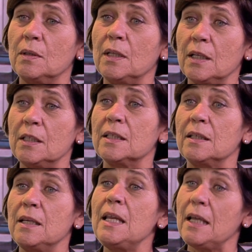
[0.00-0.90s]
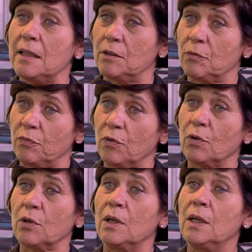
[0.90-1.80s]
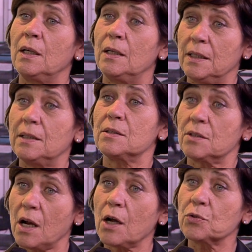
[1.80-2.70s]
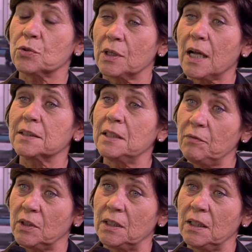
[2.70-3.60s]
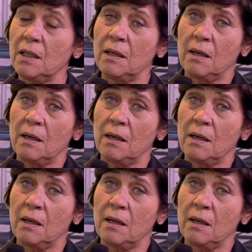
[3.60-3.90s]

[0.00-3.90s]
there is a need for lead extraction activity,